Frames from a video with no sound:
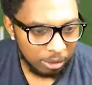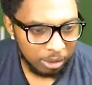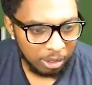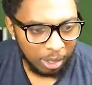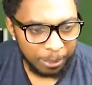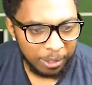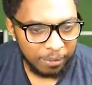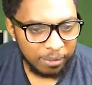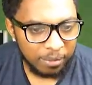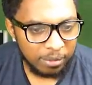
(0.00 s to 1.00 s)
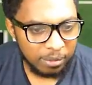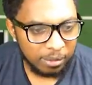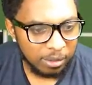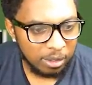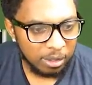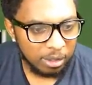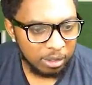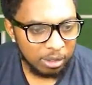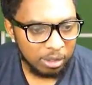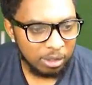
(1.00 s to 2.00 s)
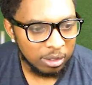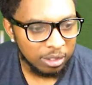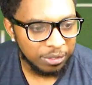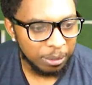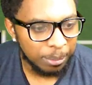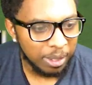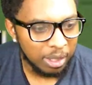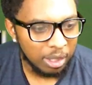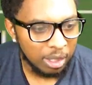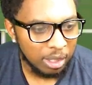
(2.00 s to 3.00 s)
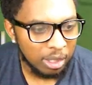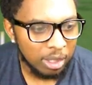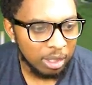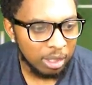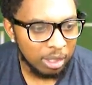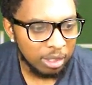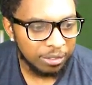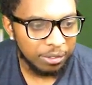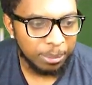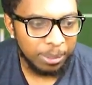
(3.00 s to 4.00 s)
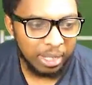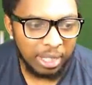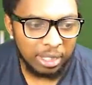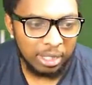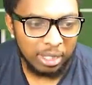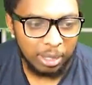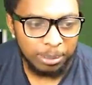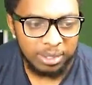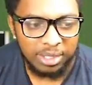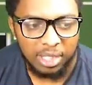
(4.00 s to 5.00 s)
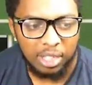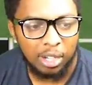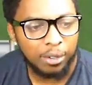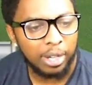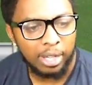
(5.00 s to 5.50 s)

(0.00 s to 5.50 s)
You know what I mean? It's gonna be, it's gonna be ugly. I'm just tell y'all right